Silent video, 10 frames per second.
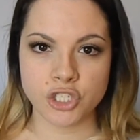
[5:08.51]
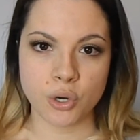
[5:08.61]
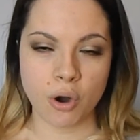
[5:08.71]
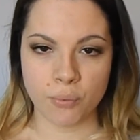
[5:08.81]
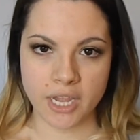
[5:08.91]
you
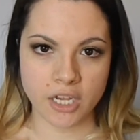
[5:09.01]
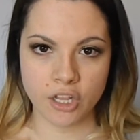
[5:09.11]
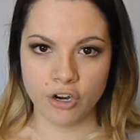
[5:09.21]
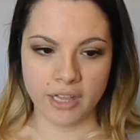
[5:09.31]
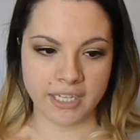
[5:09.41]
know, a
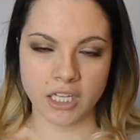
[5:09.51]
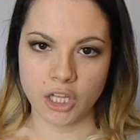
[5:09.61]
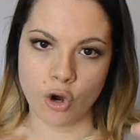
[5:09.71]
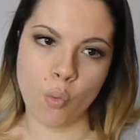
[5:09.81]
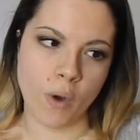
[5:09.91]
regular, like the
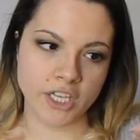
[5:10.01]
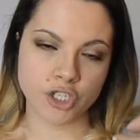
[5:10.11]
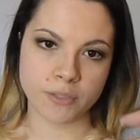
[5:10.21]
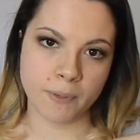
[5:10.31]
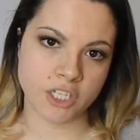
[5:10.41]
little wedge
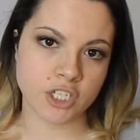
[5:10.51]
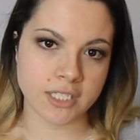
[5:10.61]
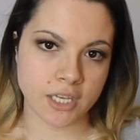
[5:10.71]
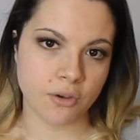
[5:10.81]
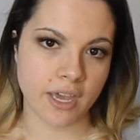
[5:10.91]
sponges
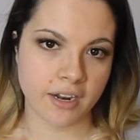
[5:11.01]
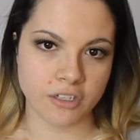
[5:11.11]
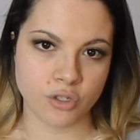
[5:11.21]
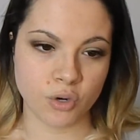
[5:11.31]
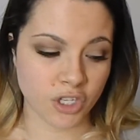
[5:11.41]
that you get at
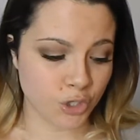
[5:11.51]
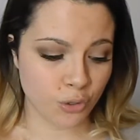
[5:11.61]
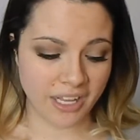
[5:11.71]
the drugstore.